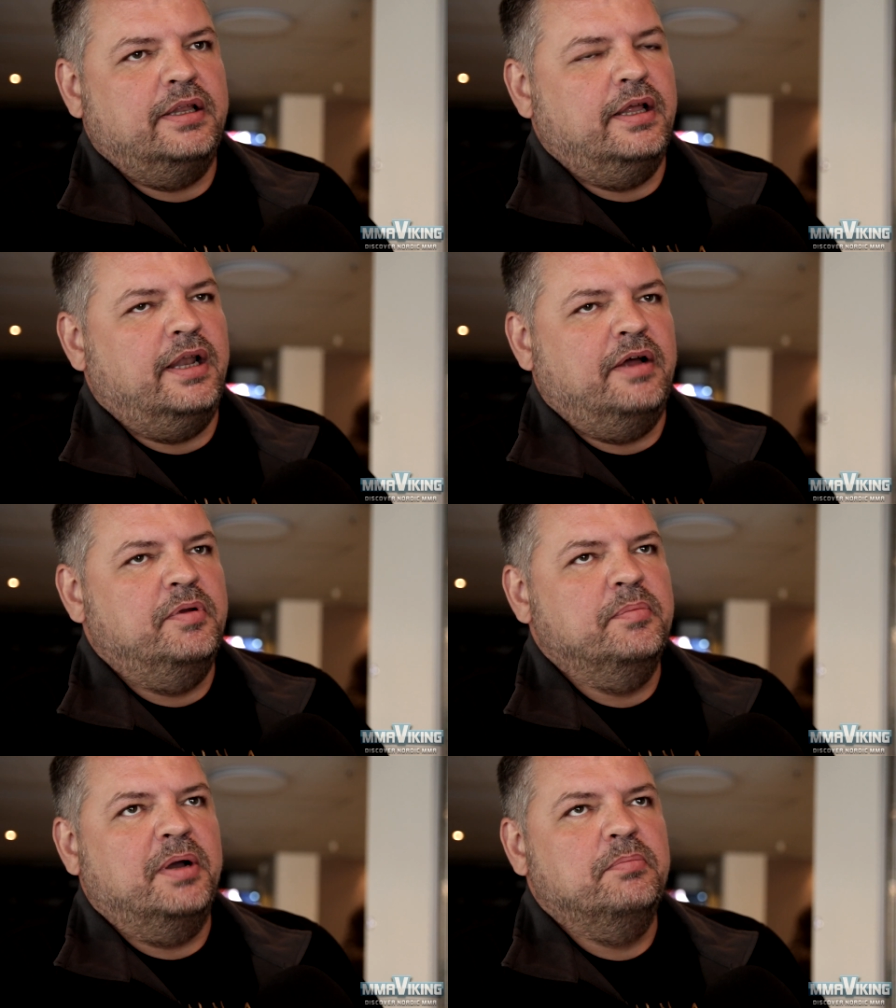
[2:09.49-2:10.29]
And I
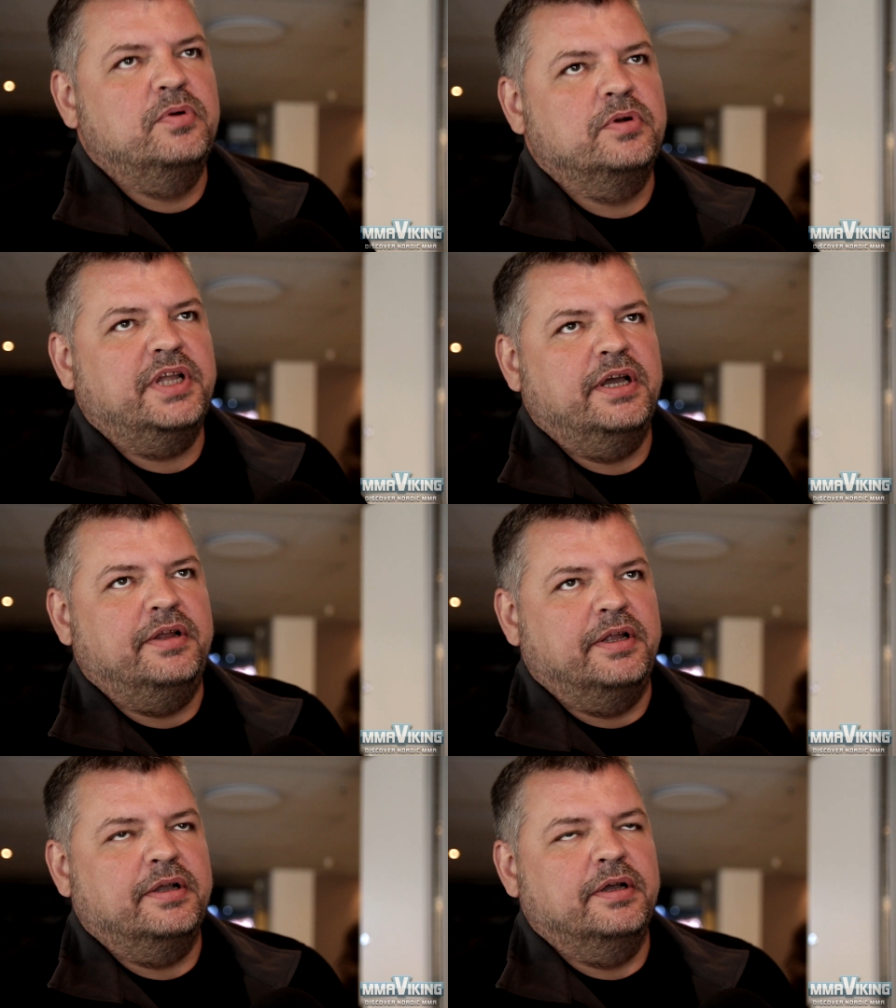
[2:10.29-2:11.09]
remember
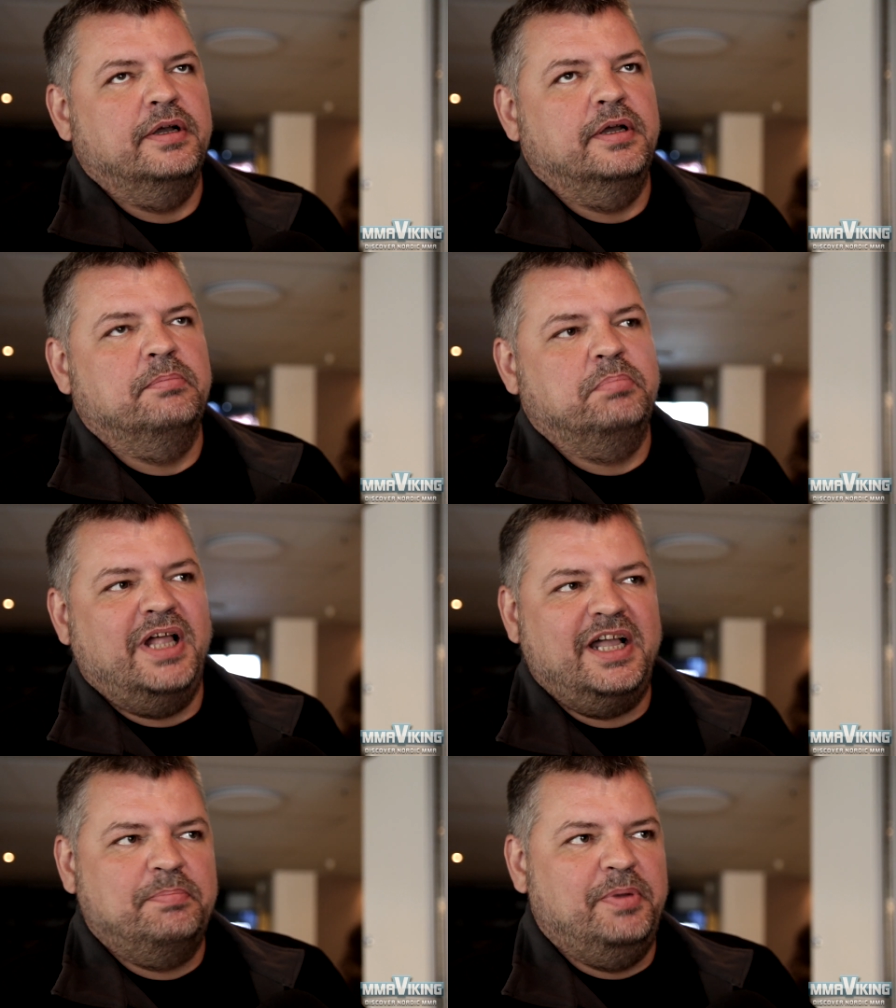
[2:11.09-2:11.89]
getting uh,
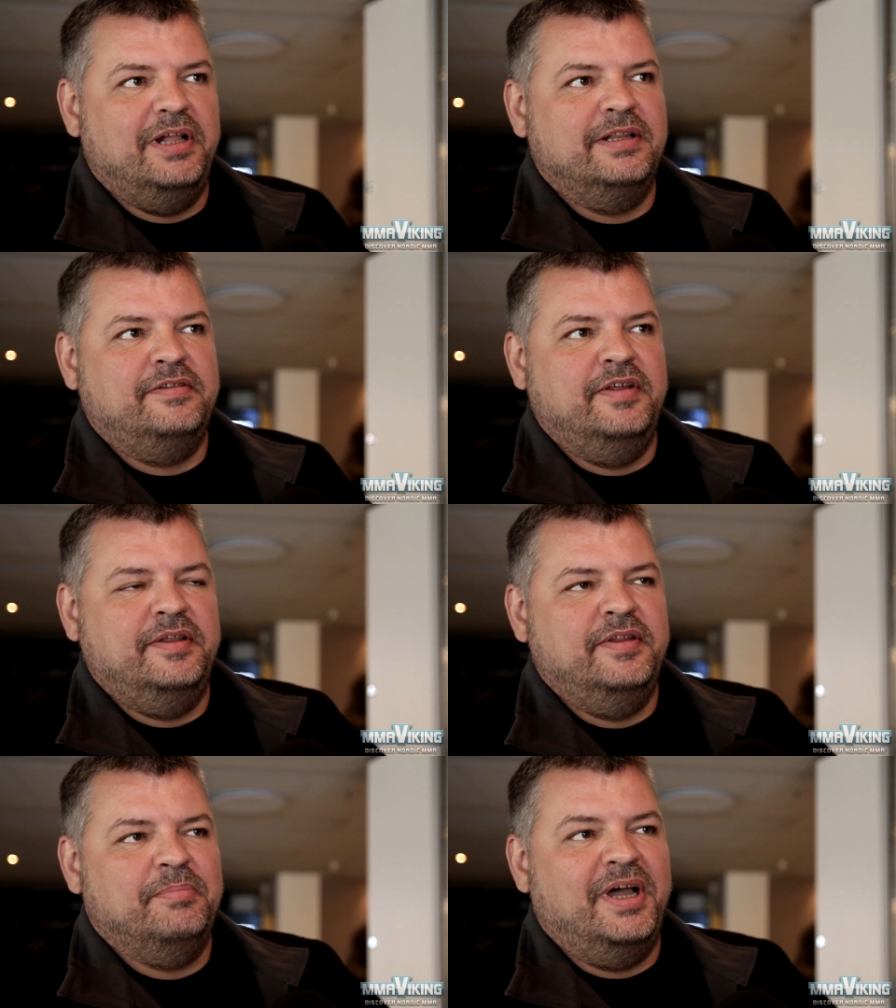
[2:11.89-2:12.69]
Black Belt, the,
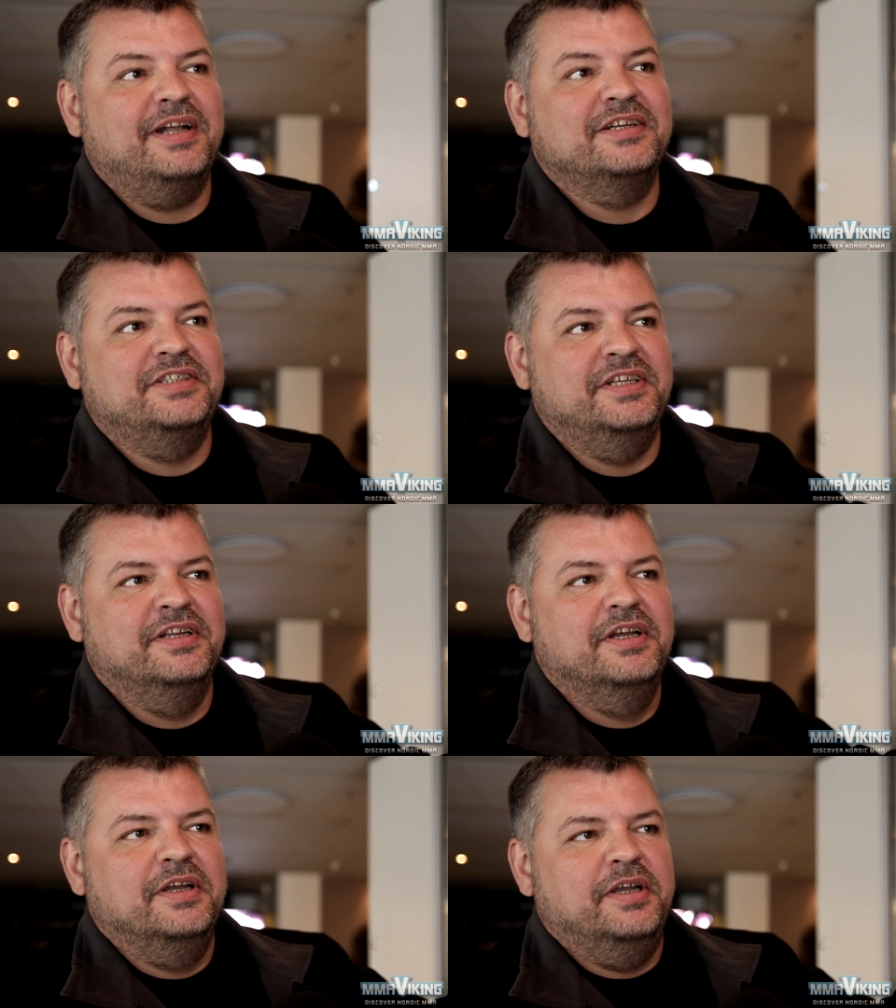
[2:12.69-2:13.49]
the magazine,
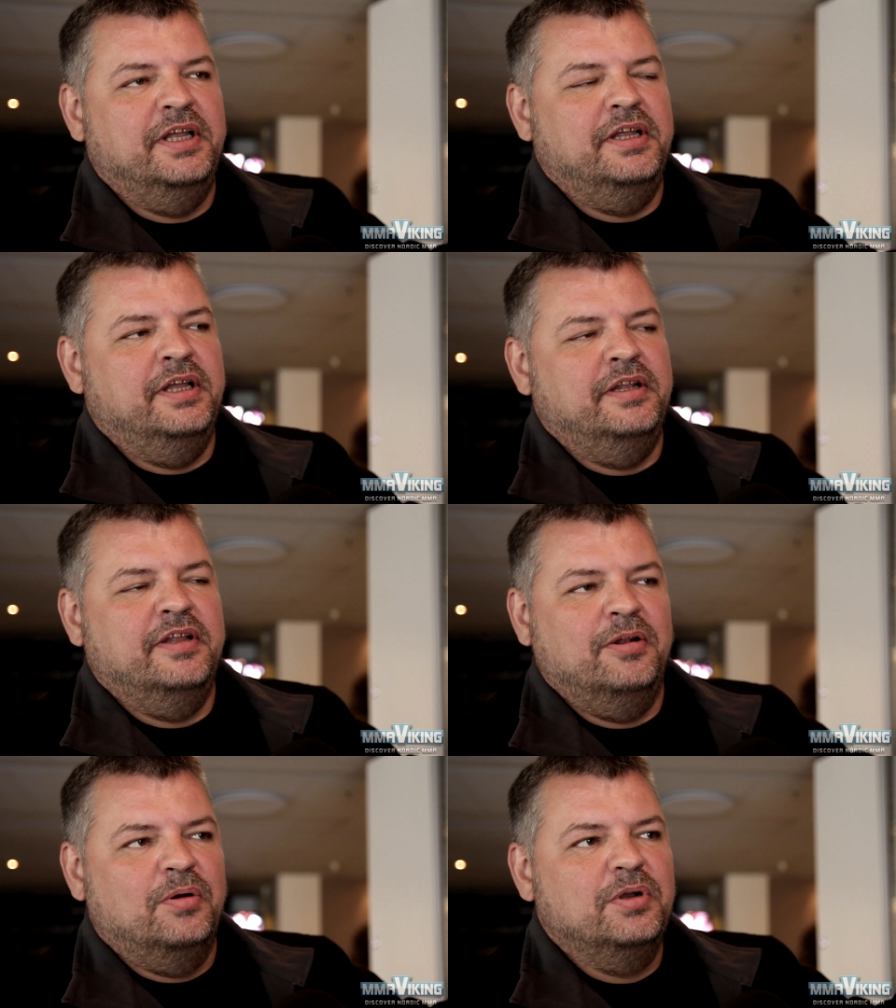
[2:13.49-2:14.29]
in, in
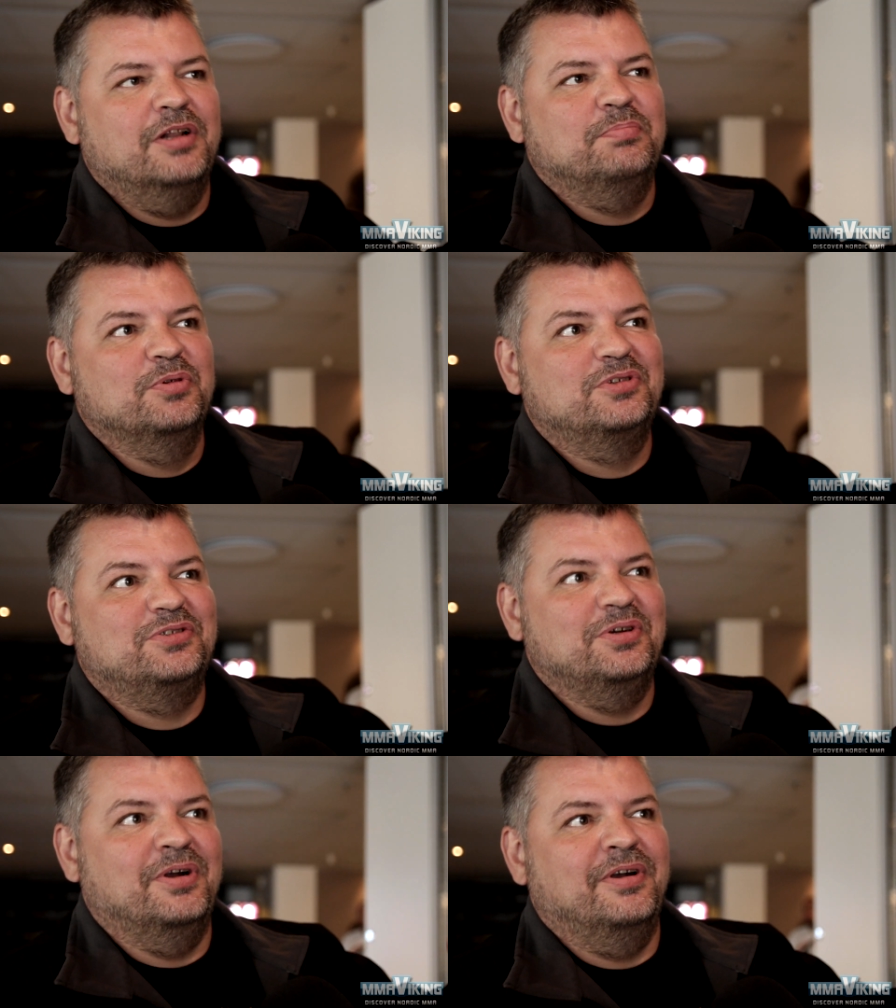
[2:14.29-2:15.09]
the local
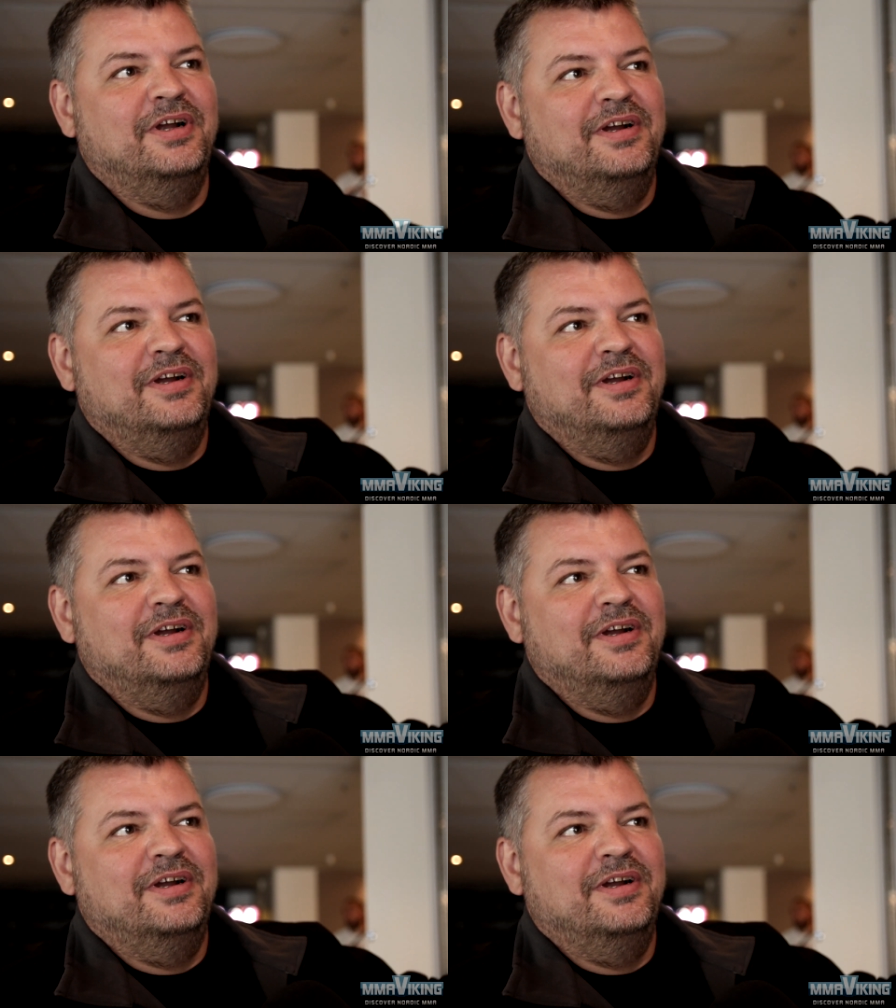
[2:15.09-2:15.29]
bookstore